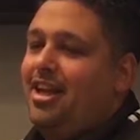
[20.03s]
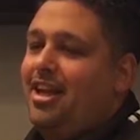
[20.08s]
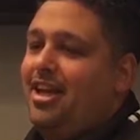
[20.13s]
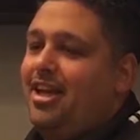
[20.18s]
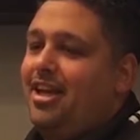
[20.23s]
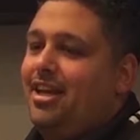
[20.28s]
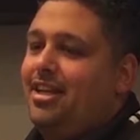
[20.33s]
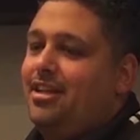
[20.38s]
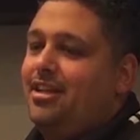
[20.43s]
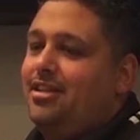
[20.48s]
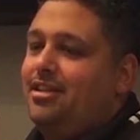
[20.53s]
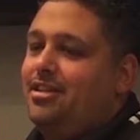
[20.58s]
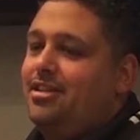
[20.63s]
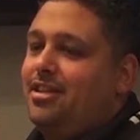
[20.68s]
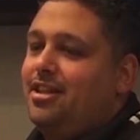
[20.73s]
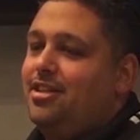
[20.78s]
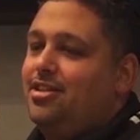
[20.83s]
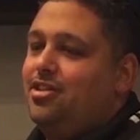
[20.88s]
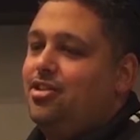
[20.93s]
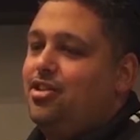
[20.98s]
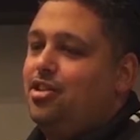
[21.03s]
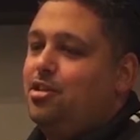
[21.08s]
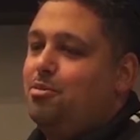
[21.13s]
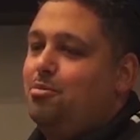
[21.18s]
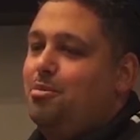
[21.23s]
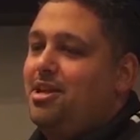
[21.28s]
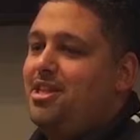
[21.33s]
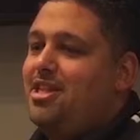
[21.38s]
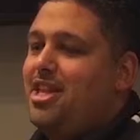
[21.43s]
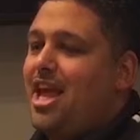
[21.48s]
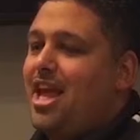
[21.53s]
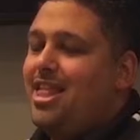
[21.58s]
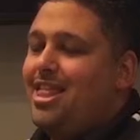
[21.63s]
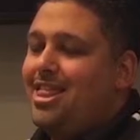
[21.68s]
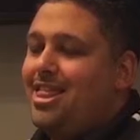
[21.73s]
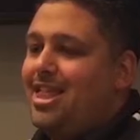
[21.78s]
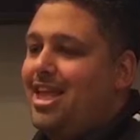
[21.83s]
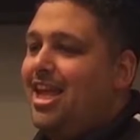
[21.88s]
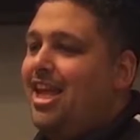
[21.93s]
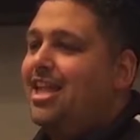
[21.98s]
And it's just been that
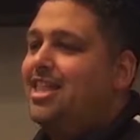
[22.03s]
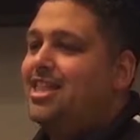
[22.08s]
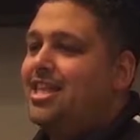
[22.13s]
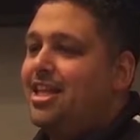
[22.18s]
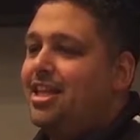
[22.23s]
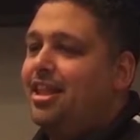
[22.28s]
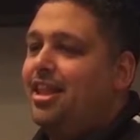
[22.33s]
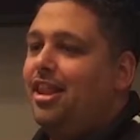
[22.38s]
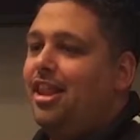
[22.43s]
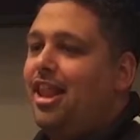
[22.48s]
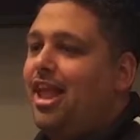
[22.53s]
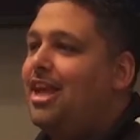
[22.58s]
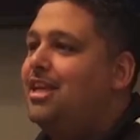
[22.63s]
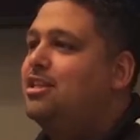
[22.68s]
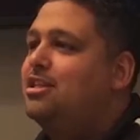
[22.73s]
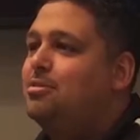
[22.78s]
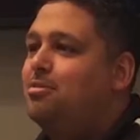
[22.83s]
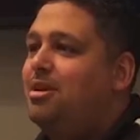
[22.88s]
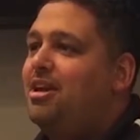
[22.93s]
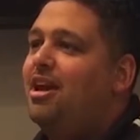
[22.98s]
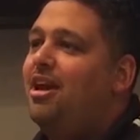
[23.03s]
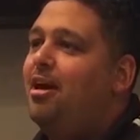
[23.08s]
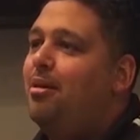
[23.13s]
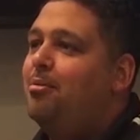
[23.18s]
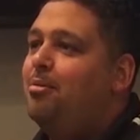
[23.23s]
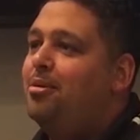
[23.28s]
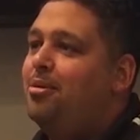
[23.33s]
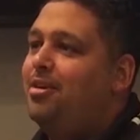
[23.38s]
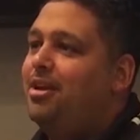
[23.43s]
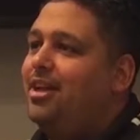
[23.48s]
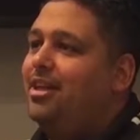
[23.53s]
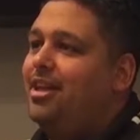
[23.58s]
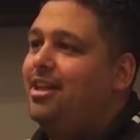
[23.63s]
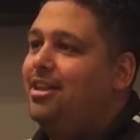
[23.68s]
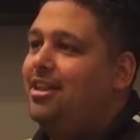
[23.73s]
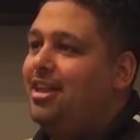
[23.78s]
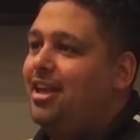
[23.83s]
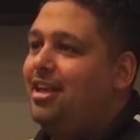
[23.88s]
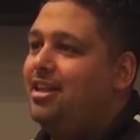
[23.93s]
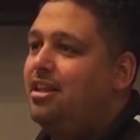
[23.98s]
thing that lights me up and the
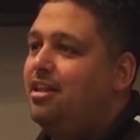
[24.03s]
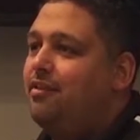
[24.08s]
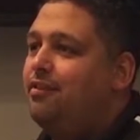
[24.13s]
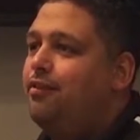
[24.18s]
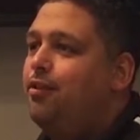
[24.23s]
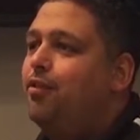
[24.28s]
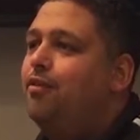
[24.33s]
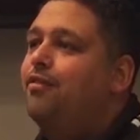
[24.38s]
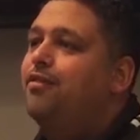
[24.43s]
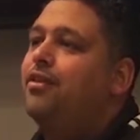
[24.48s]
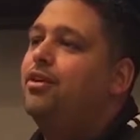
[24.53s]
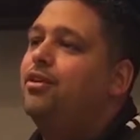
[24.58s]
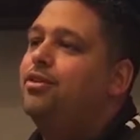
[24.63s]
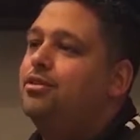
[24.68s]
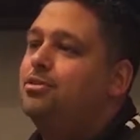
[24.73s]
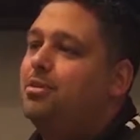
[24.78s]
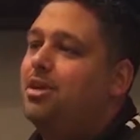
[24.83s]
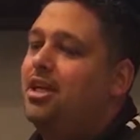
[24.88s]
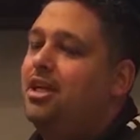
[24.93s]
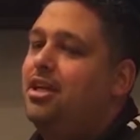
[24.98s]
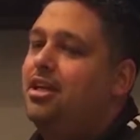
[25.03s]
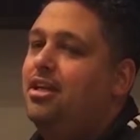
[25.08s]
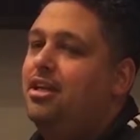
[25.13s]
thing that fulfills me.